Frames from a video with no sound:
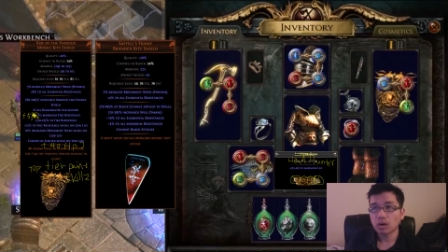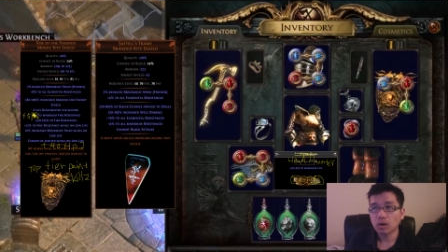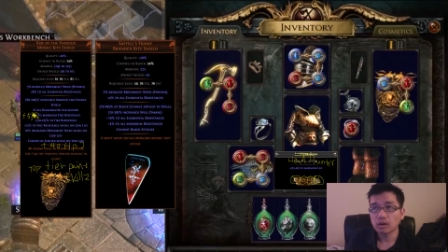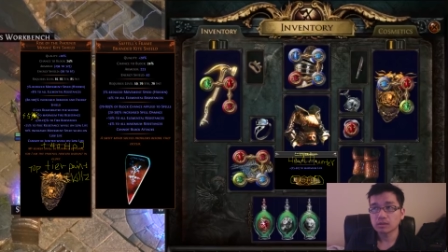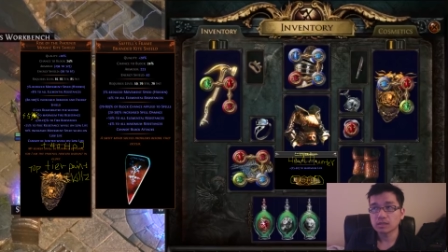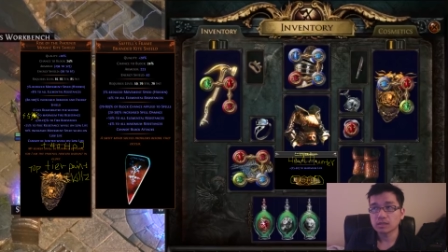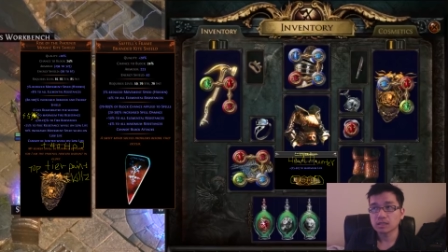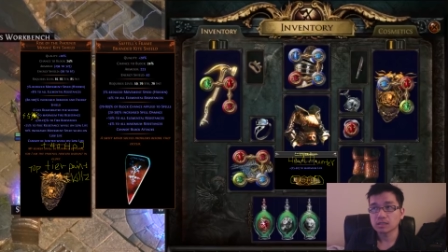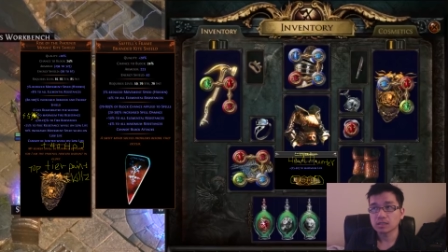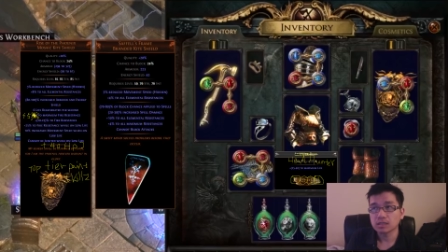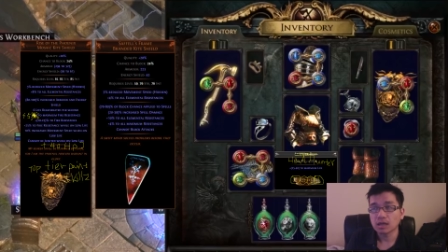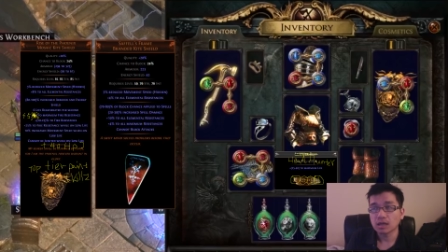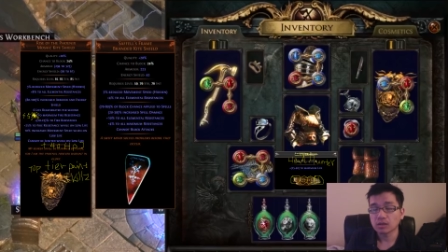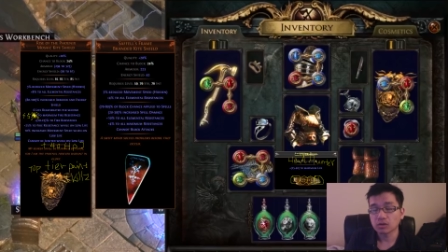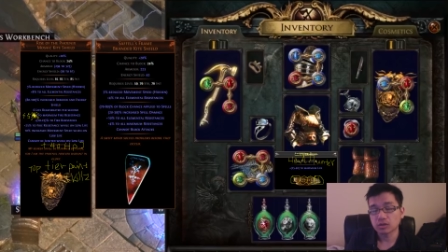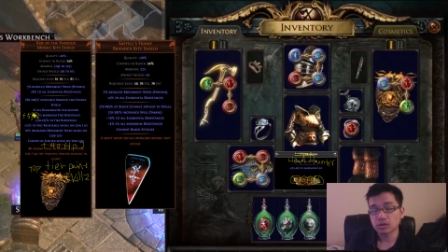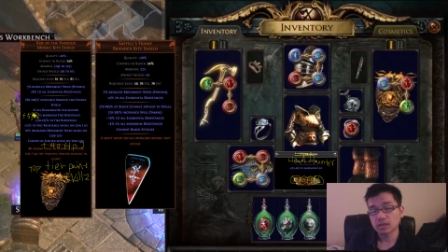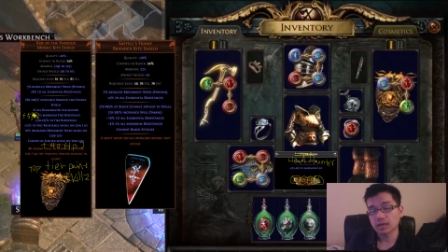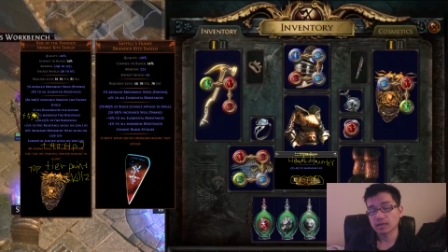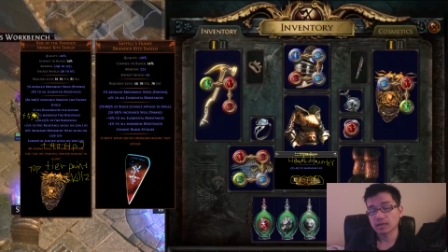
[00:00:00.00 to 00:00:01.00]
while it does
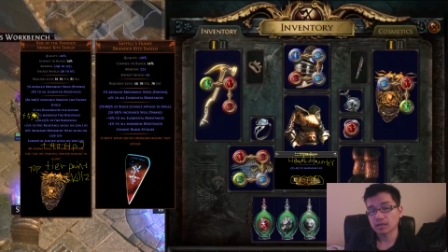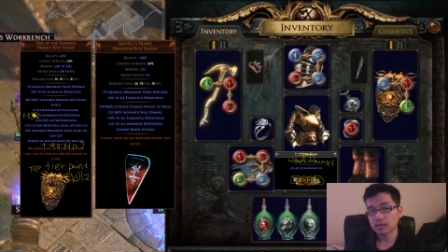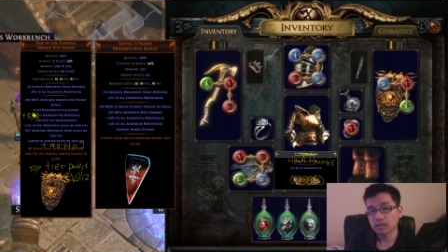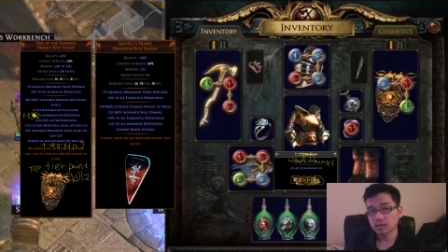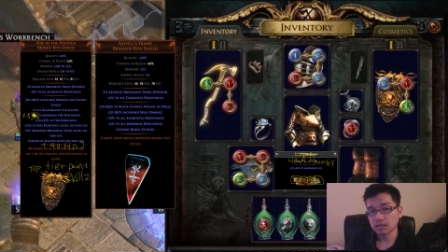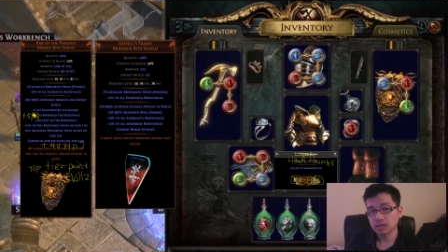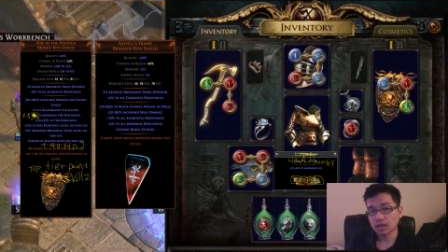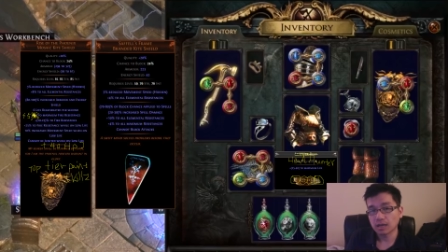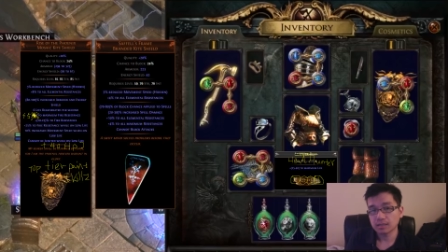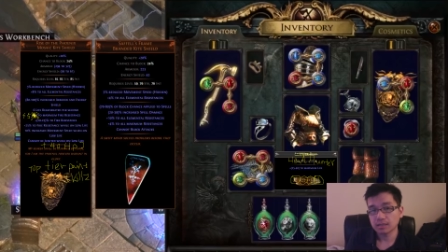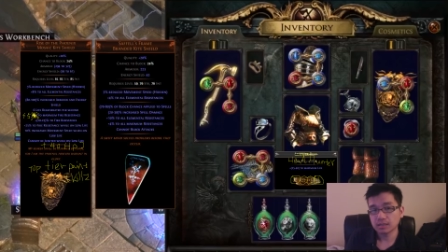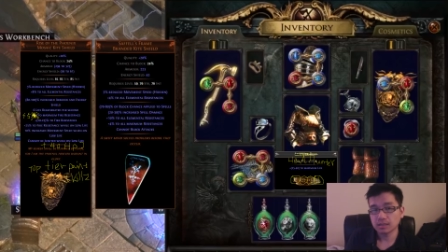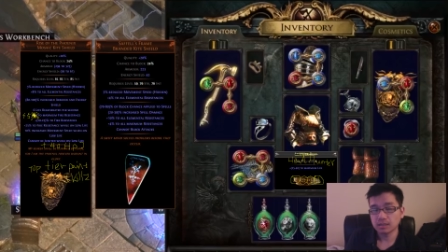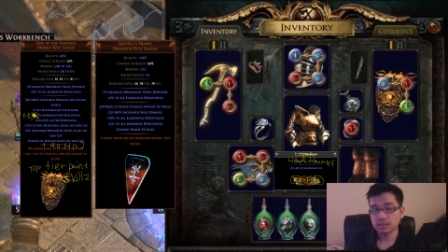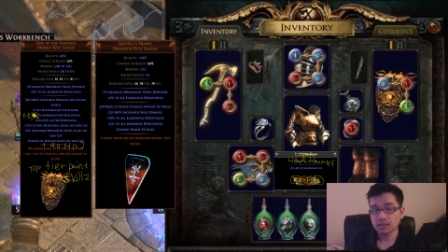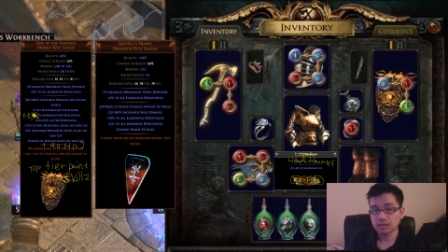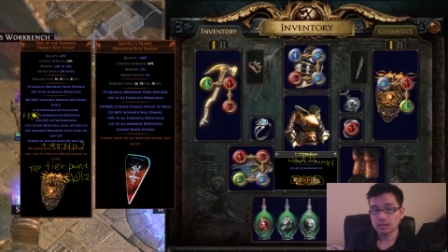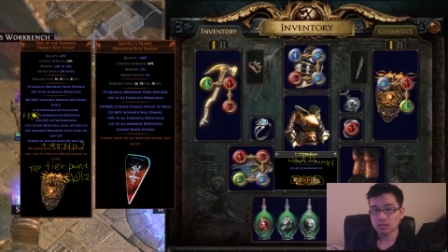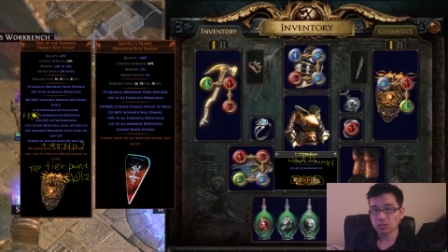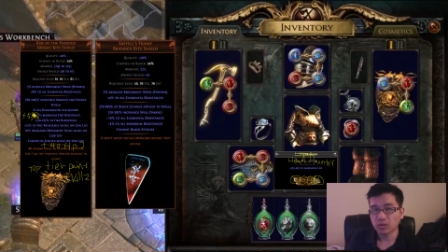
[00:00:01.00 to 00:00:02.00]
not look like a
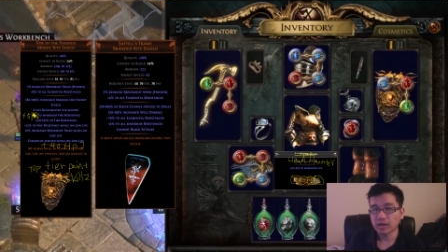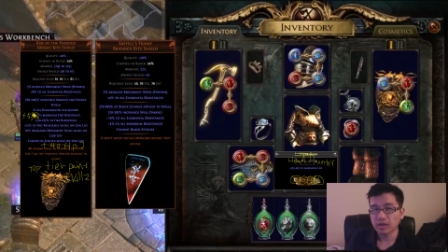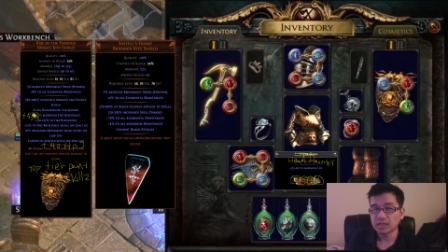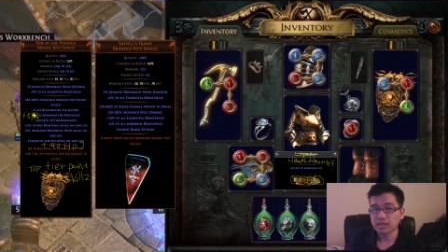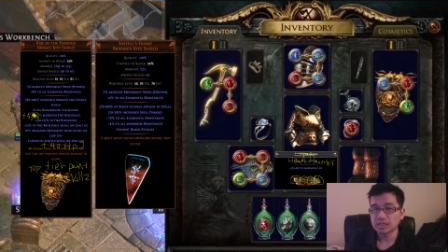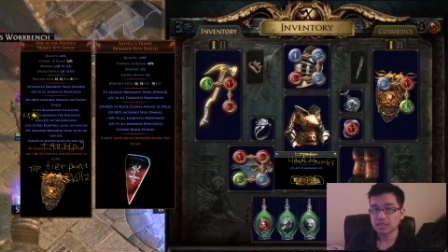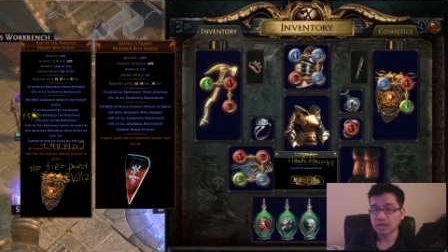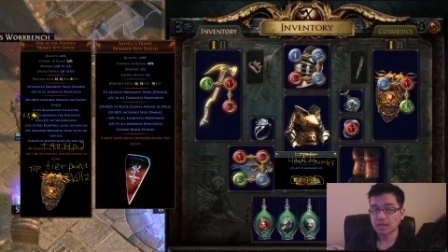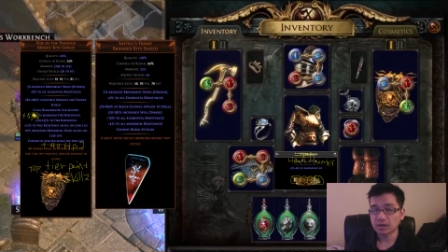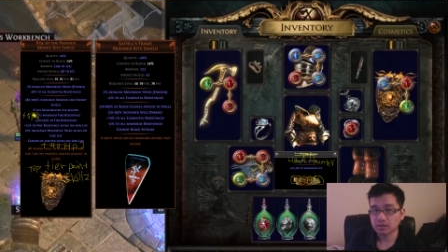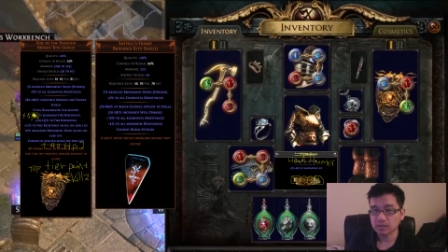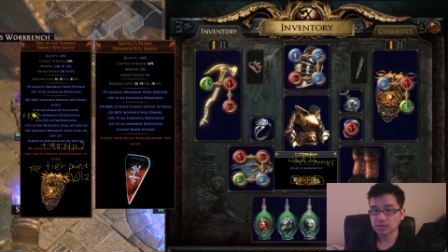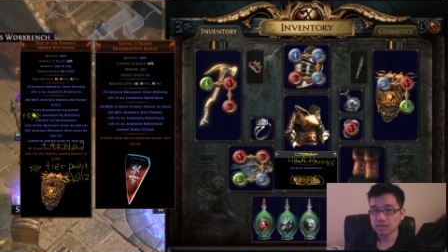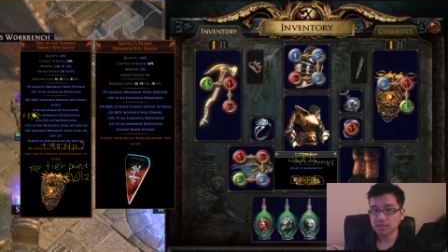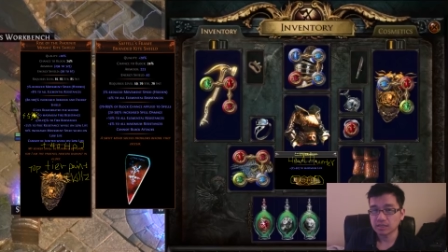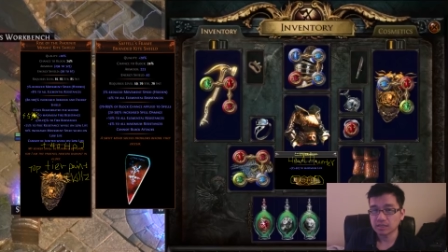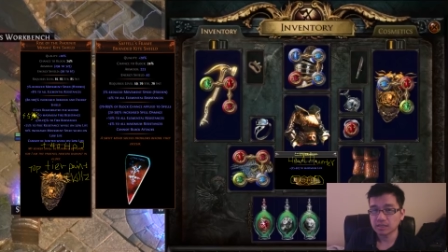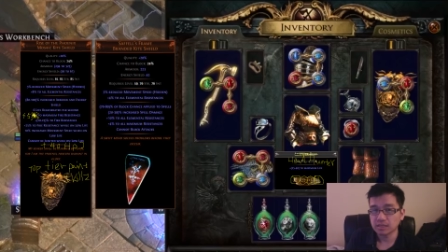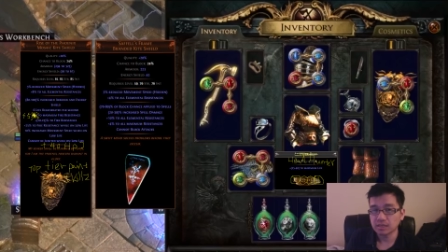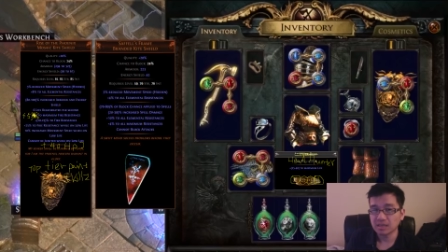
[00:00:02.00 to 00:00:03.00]
lot, the way it's
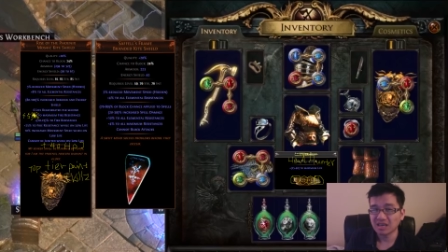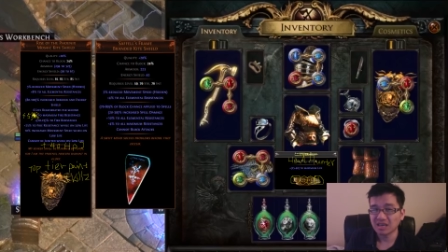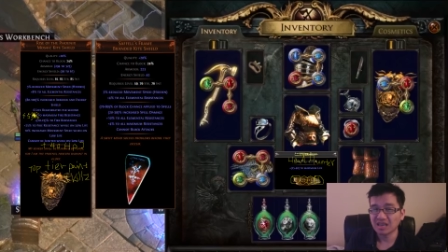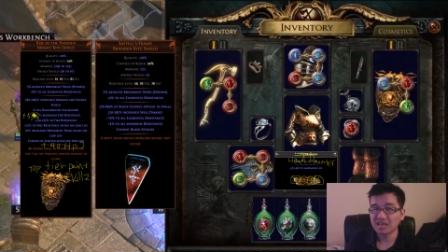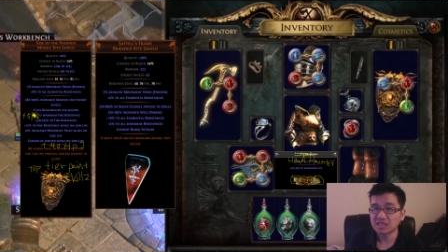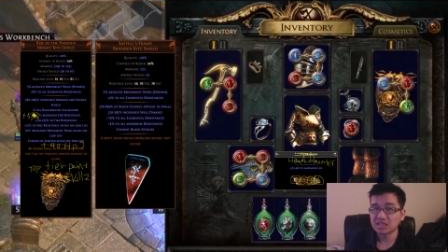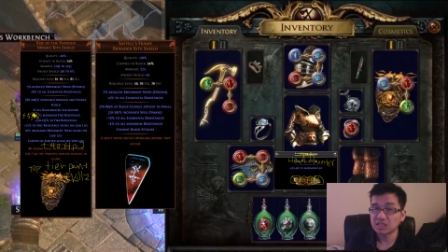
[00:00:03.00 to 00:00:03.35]
calculated,